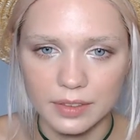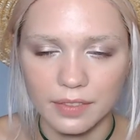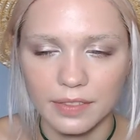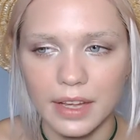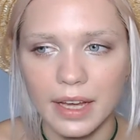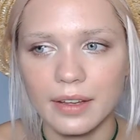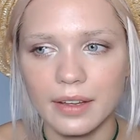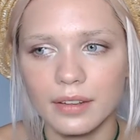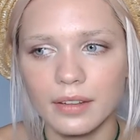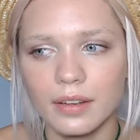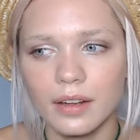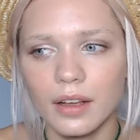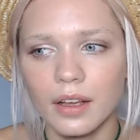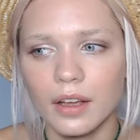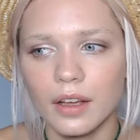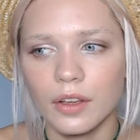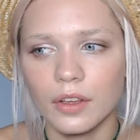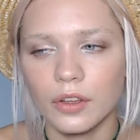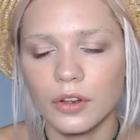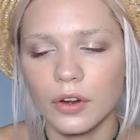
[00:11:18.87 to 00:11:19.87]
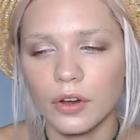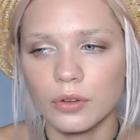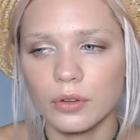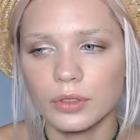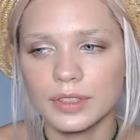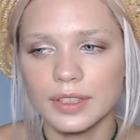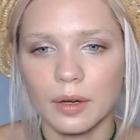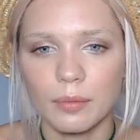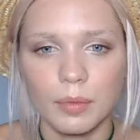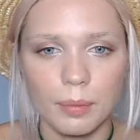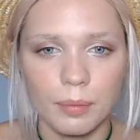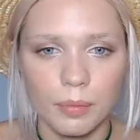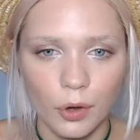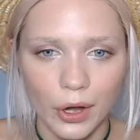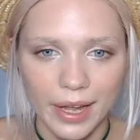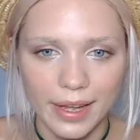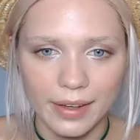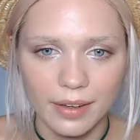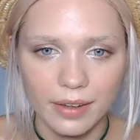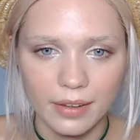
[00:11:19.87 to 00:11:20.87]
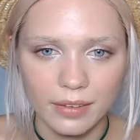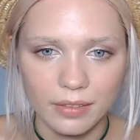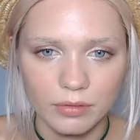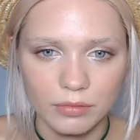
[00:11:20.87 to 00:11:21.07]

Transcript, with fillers: Then, you know, summer break